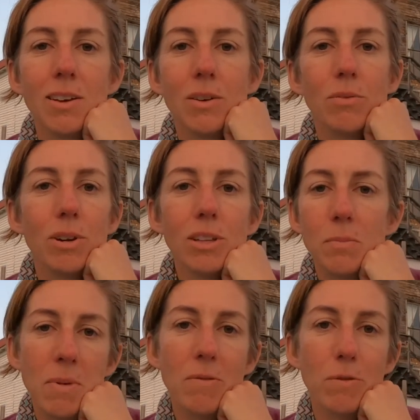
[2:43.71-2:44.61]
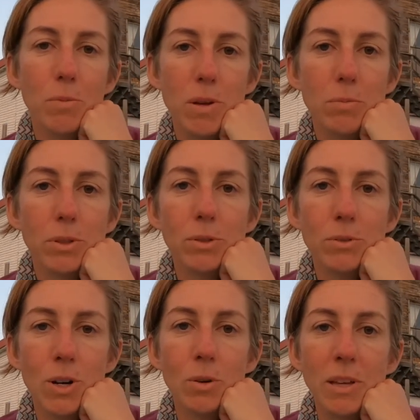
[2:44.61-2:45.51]
really meant for people who
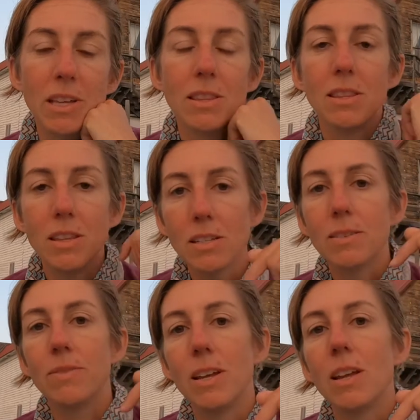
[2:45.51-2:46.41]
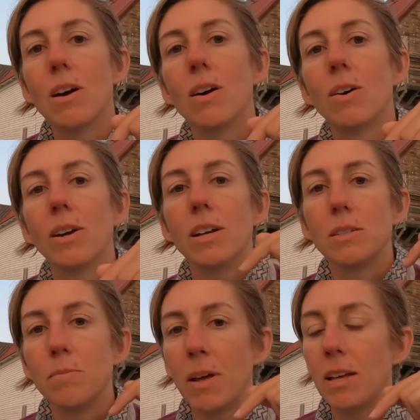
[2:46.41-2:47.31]
know me. This video
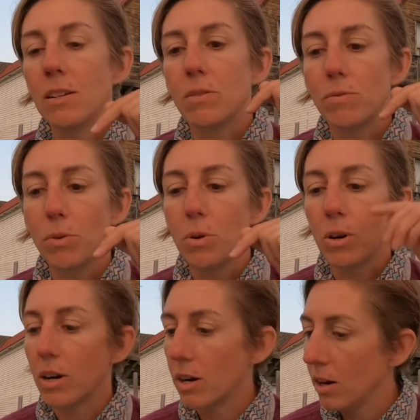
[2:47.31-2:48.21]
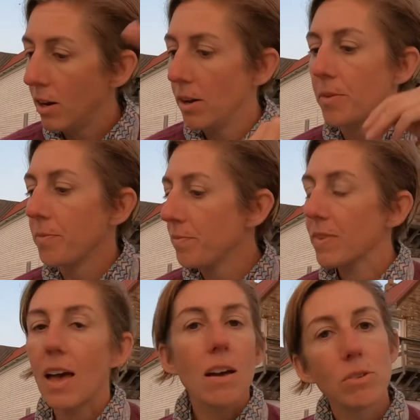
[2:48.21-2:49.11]
is meant for
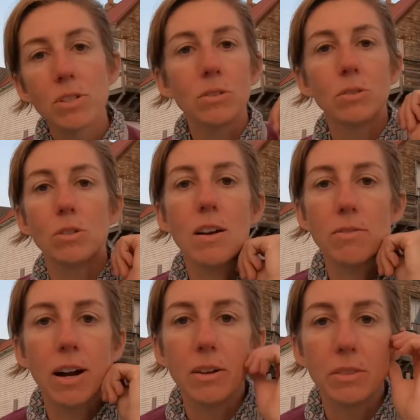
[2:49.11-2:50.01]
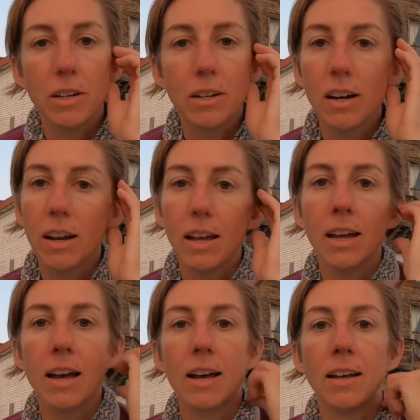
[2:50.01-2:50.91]
every single driver out there
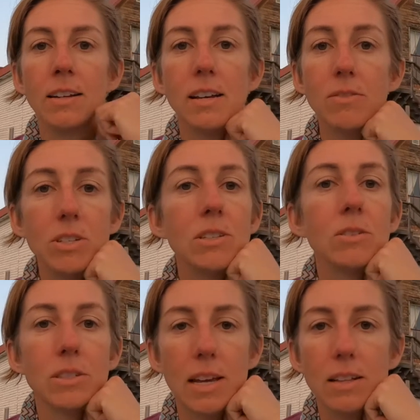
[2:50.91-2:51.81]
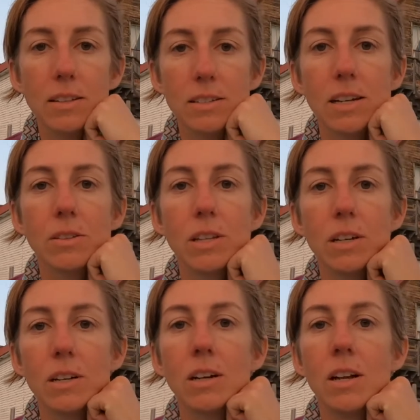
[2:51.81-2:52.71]
and every single cyclist out
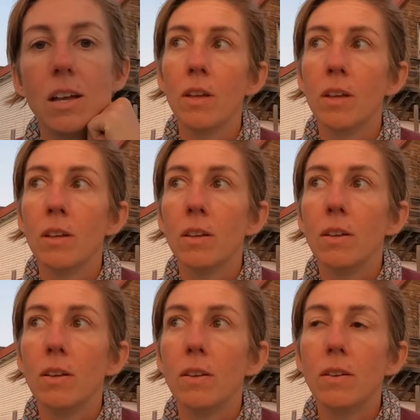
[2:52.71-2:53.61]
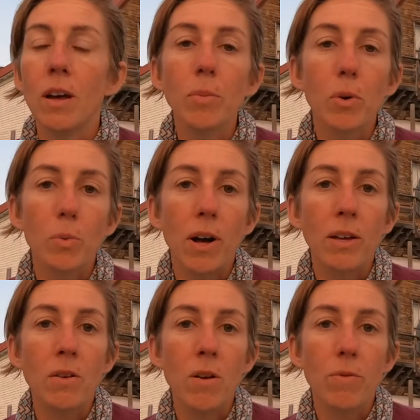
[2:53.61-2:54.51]
there. Number
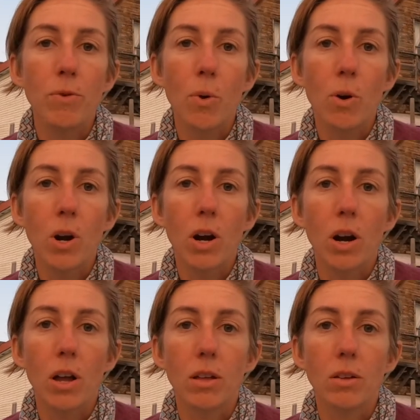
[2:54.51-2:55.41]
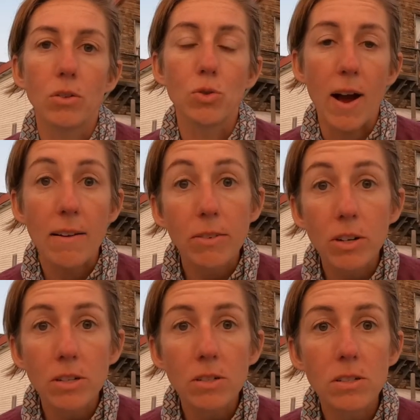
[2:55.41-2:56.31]
one for
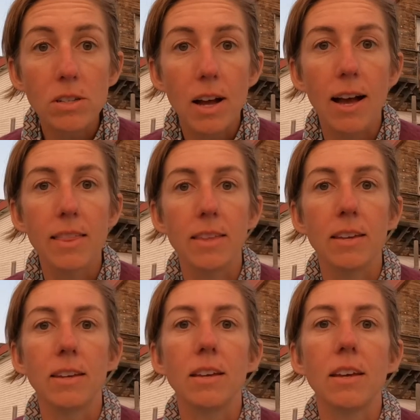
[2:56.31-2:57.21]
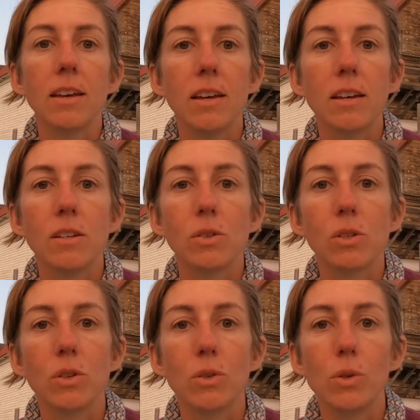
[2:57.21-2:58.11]
drivers, I think, is
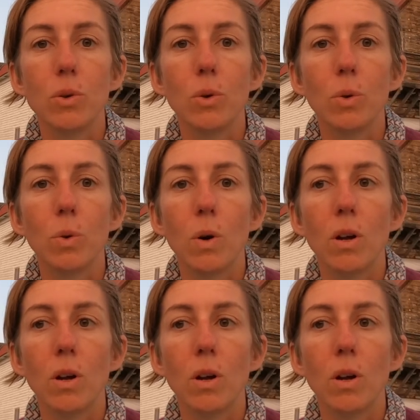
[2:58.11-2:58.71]
to